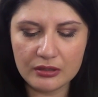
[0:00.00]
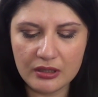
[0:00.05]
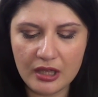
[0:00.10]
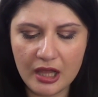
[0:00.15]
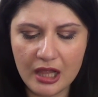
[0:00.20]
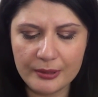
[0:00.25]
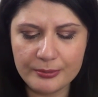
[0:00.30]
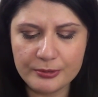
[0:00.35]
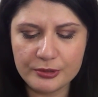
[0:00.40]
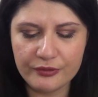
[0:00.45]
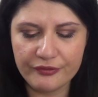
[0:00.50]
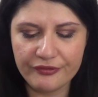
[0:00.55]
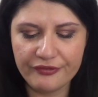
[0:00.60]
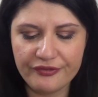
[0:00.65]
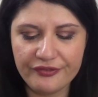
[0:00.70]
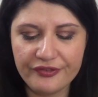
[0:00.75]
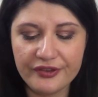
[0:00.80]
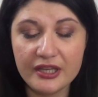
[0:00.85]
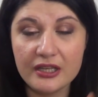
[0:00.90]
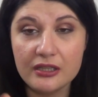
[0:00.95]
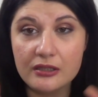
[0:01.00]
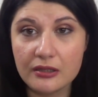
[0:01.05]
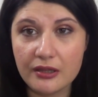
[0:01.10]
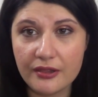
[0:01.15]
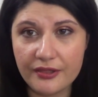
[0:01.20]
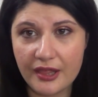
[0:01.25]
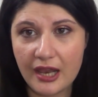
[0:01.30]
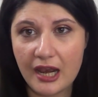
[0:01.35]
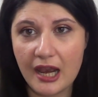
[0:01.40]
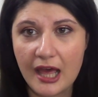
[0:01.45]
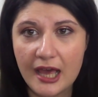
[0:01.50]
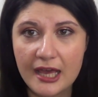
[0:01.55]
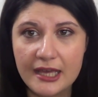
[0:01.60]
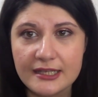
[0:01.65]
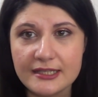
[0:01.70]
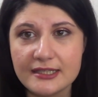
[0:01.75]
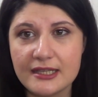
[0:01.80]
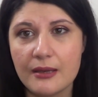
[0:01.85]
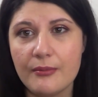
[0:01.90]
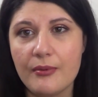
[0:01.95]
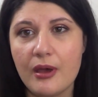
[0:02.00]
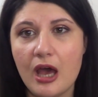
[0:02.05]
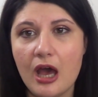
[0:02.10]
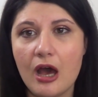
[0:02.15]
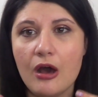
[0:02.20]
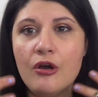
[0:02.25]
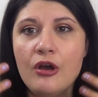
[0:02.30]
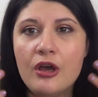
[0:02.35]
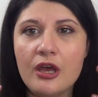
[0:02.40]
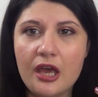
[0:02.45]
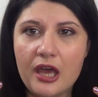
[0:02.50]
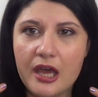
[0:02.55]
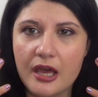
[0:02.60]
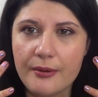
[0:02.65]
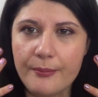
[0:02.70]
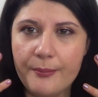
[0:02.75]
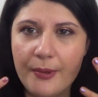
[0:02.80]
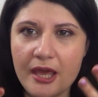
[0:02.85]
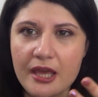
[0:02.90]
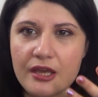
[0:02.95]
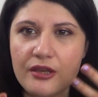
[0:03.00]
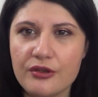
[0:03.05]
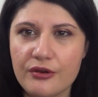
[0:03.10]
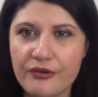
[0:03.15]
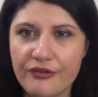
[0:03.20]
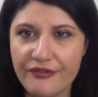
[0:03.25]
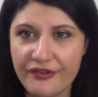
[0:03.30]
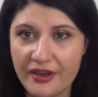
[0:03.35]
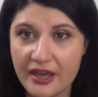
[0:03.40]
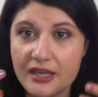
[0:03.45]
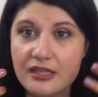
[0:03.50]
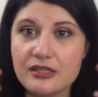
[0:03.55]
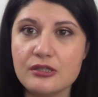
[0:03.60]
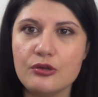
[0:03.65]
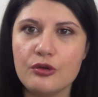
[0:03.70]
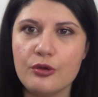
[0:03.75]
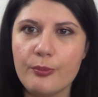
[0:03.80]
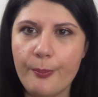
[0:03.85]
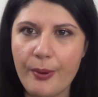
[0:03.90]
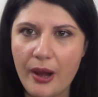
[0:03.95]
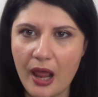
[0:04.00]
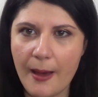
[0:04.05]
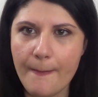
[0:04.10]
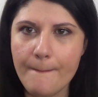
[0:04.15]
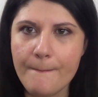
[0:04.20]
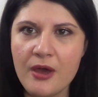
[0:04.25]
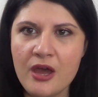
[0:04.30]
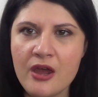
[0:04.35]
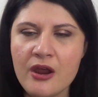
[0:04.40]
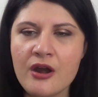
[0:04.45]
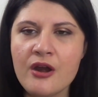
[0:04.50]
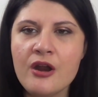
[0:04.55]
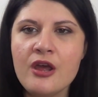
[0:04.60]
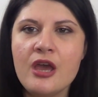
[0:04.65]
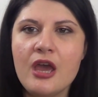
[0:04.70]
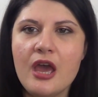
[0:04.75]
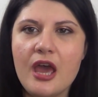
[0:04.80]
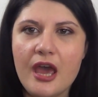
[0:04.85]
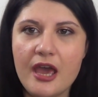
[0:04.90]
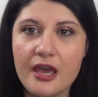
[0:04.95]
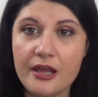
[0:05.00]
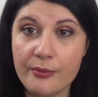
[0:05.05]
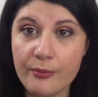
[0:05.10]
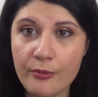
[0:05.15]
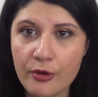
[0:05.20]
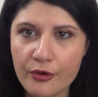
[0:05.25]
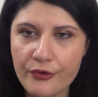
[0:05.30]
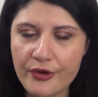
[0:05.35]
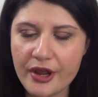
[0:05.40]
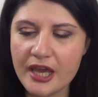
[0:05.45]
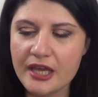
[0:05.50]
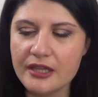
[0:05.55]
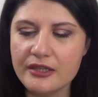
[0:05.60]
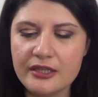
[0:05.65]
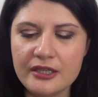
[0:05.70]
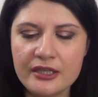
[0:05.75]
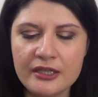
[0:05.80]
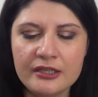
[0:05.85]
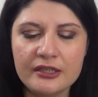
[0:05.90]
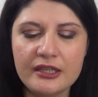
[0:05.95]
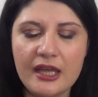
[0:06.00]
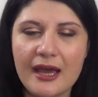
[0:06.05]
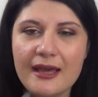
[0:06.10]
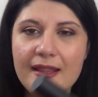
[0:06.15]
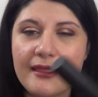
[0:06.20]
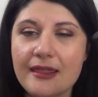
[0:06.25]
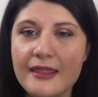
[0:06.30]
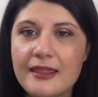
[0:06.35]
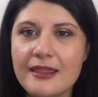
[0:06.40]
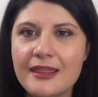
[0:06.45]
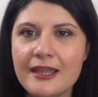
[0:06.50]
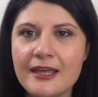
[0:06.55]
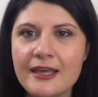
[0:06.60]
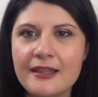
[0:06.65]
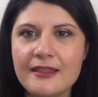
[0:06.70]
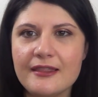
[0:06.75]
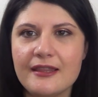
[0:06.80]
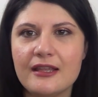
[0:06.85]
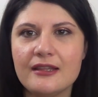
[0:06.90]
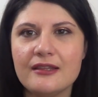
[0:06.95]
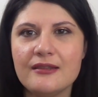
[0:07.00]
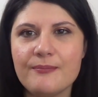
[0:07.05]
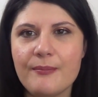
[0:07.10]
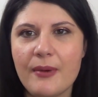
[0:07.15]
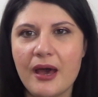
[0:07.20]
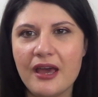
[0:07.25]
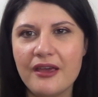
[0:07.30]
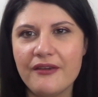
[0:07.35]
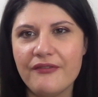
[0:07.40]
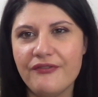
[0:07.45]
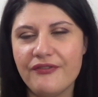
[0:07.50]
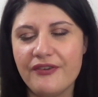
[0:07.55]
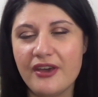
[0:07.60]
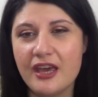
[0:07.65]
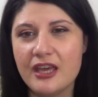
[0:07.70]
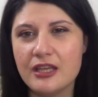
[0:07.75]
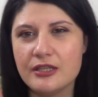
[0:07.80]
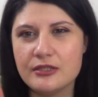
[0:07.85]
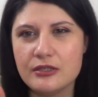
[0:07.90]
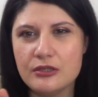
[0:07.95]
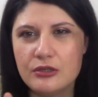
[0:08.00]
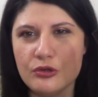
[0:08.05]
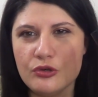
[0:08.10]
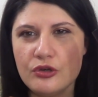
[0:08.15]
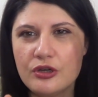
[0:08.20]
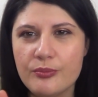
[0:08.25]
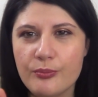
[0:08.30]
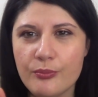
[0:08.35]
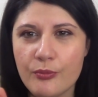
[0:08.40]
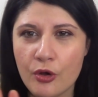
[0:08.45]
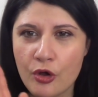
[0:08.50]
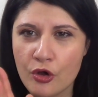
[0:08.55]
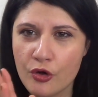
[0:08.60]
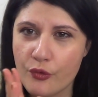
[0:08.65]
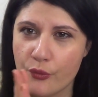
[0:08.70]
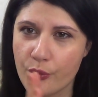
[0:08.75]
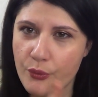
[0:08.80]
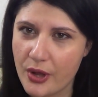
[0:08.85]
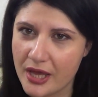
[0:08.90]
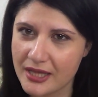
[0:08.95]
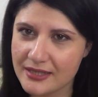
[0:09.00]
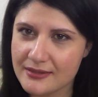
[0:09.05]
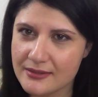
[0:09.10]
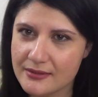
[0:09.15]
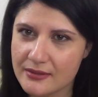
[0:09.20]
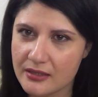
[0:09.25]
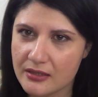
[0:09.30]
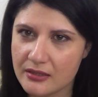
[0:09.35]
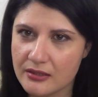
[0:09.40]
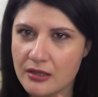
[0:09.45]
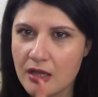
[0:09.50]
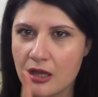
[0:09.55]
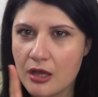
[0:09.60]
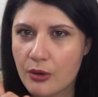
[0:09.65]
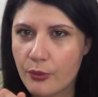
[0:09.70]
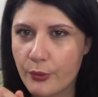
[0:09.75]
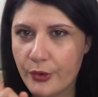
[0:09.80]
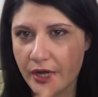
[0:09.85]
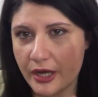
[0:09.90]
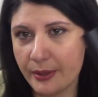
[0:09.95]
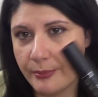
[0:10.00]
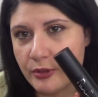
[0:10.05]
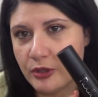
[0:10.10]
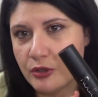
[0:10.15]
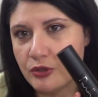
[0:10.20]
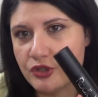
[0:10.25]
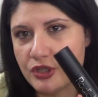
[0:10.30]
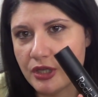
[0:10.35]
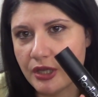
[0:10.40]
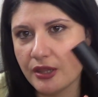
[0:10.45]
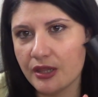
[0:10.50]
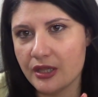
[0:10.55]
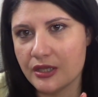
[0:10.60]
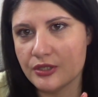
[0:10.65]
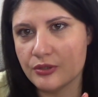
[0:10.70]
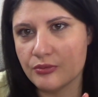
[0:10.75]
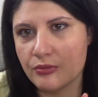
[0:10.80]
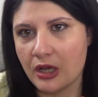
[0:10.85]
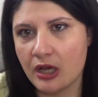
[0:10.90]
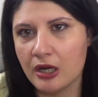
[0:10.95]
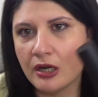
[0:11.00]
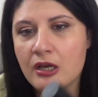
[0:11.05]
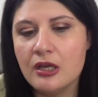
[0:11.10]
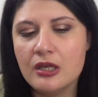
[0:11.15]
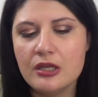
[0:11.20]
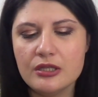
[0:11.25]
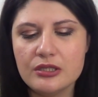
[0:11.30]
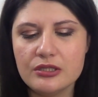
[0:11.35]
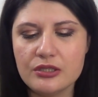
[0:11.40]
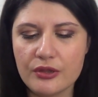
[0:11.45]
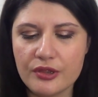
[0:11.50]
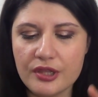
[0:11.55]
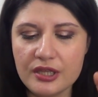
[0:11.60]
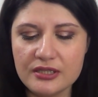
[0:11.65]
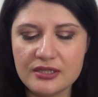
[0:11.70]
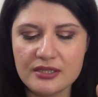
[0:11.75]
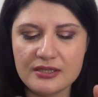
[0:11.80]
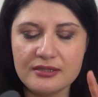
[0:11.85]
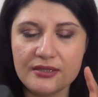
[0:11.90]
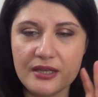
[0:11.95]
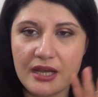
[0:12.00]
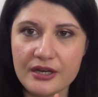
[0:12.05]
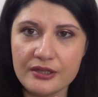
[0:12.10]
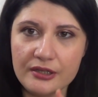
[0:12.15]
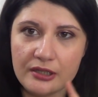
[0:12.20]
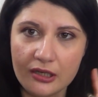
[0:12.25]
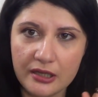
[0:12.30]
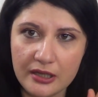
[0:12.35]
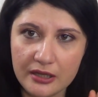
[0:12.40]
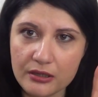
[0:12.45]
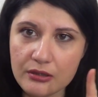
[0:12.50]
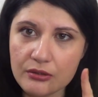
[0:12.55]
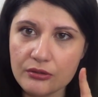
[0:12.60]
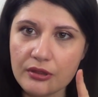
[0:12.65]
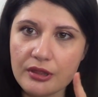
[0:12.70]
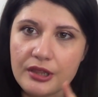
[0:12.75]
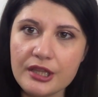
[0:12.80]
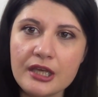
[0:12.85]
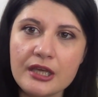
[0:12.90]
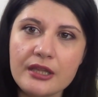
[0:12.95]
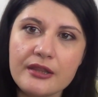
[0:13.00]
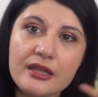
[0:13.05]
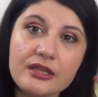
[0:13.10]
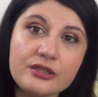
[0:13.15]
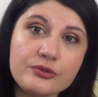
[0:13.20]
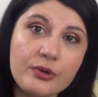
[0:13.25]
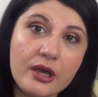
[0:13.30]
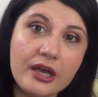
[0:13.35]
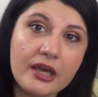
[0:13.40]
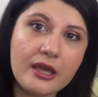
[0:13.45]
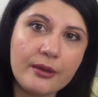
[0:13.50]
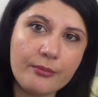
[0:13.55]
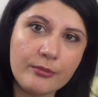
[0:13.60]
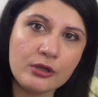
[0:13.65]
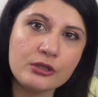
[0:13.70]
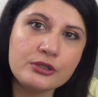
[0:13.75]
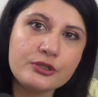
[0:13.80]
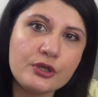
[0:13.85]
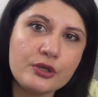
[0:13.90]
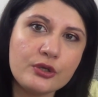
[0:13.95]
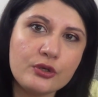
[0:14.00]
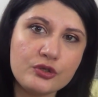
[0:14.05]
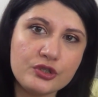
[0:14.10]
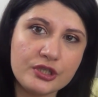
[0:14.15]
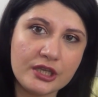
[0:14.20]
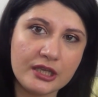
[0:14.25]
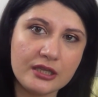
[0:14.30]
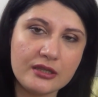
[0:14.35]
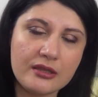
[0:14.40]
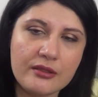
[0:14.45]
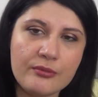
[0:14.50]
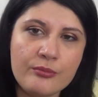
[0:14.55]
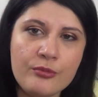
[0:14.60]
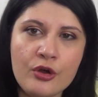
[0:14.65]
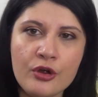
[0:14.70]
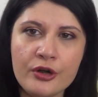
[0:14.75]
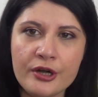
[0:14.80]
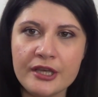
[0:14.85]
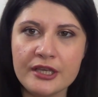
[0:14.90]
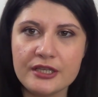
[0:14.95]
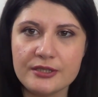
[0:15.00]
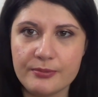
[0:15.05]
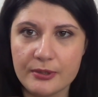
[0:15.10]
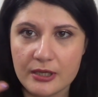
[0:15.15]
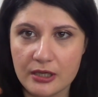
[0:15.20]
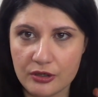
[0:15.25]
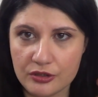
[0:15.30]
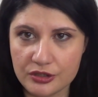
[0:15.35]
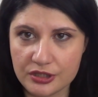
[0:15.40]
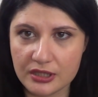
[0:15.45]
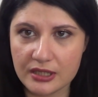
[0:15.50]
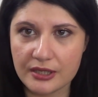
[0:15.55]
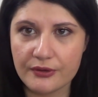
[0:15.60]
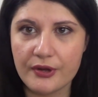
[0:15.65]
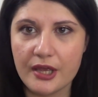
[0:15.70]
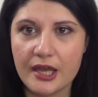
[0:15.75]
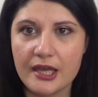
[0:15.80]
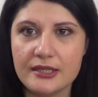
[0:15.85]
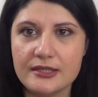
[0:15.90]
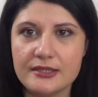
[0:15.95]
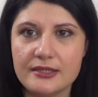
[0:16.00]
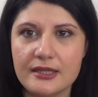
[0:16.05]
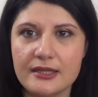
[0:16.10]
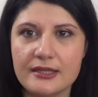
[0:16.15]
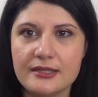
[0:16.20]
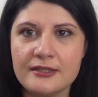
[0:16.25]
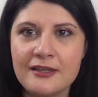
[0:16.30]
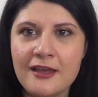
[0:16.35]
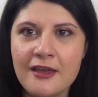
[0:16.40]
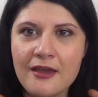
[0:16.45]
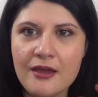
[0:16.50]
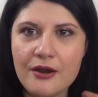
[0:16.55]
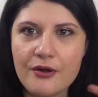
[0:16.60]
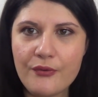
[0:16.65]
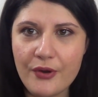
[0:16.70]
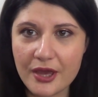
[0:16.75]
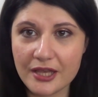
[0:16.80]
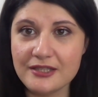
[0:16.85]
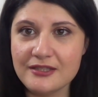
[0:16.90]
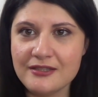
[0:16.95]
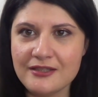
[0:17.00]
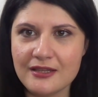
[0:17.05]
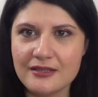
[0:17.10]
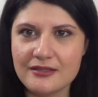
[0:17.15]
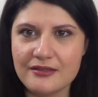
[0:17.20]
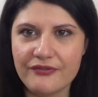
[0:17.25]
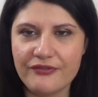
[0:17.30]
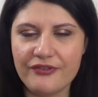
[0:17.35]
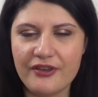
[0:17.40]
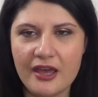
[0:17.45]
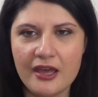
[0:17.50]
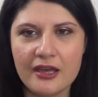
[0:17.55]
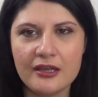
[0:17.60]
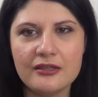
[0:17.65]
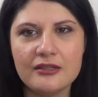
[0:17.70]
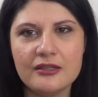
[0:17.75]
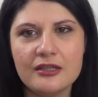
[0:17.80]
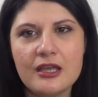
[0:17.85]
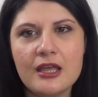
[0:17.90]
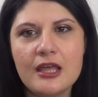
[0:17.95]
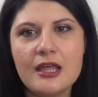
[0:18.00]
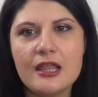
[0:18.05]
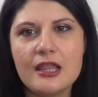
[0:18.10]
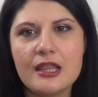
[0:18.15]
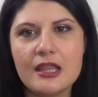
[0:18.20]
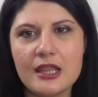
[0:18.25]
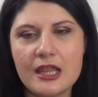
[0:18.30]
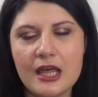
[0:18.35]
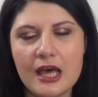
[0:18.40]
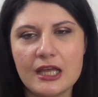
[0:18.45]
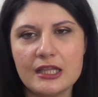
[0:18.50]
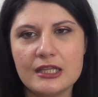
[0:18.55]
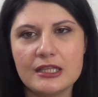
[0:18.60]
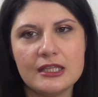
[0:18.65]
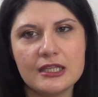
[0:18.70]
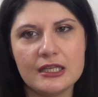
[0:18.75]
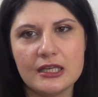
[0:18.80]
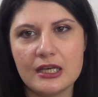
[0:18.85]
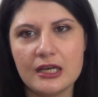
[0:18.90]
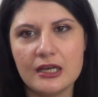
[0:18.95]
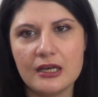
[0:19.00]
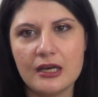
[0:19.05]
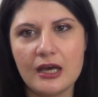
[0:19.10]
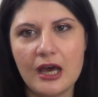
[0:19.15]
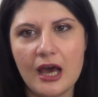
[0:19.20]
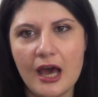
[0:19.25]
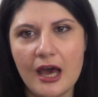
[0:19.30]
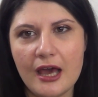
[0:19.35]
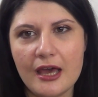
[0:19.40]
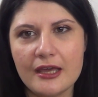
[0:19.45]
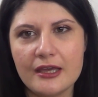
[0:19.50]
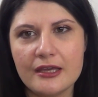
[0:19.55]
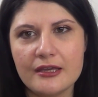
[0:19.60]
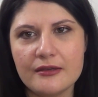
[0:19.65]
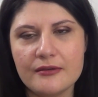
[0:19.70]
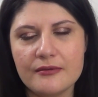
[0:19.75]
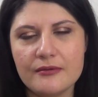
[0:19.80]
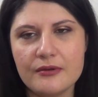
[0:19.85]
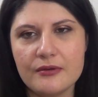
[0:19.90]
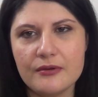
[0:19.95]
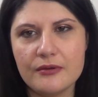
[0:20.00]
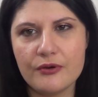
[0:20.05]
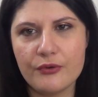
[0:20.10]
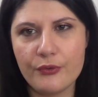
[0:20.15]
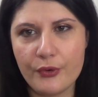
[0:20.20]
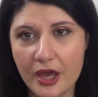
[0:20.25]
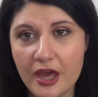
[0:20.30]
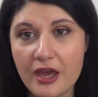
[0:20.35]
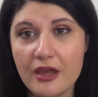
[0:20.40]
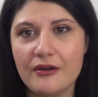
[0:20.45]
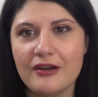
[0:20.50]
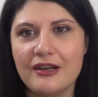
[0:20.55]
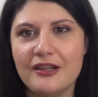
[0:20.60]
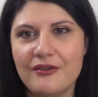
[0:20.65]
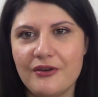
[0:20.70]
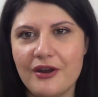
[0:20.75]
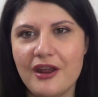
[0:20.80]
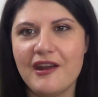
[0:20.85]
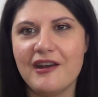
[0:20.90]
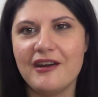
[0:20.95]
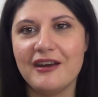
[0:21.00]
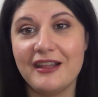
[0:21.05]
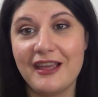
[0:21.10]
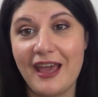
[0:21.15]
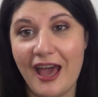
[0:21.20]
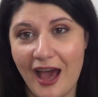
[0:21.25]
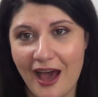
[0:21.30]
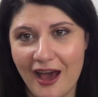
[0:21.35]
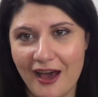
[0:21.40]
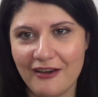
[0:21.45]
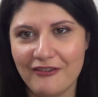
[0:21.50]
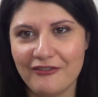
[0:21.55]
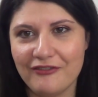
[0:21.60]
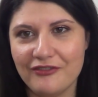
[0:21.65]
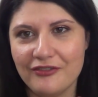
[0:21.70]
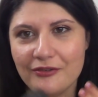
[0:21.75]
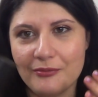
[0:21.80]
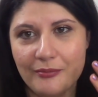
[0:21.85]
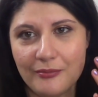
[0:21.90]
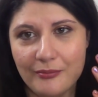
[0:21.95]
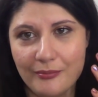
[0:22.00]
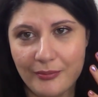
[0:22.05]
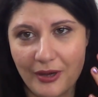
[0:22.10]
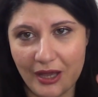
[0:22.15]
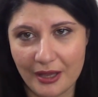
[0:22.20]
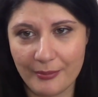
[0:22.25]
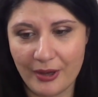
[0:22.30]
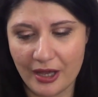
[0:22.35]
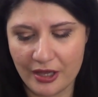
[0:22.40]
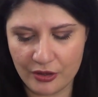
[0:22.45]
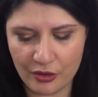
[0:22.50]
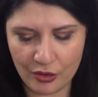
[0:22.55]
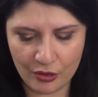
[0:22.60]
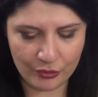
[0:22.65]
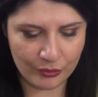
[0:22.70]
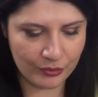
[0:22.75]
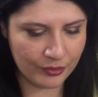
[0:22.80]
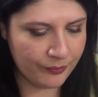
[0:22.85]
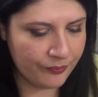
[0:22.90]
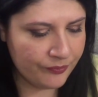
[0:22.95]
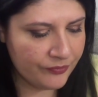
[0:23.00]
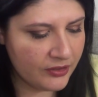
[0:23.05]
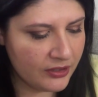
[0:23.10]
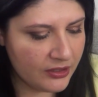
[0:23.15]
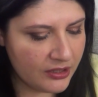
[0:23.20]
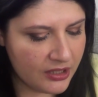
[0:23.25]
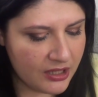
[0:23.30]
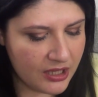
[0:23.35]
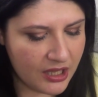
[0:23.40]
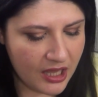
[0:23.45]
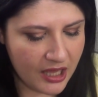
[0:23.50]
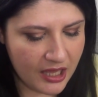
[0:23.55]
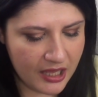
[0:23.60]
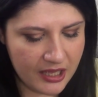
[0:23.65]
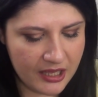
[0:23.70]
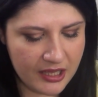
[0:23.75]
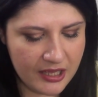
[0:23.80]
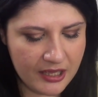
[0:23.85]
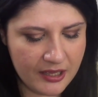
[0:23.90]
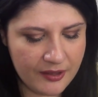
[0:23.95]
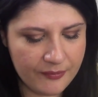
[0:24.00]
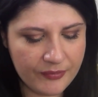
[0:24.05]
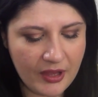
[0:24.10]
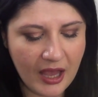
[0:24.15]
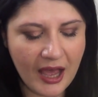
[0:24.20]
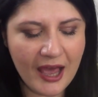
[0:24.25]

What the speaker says: helps to fill the lines somehow and make your face look plumper and more radiant. I think that my face look more rested when I'm using this one. So this is certainly a good thing. That's why I'm also using it in the mornings, because it creates this restness effect that I rarely have by my own. I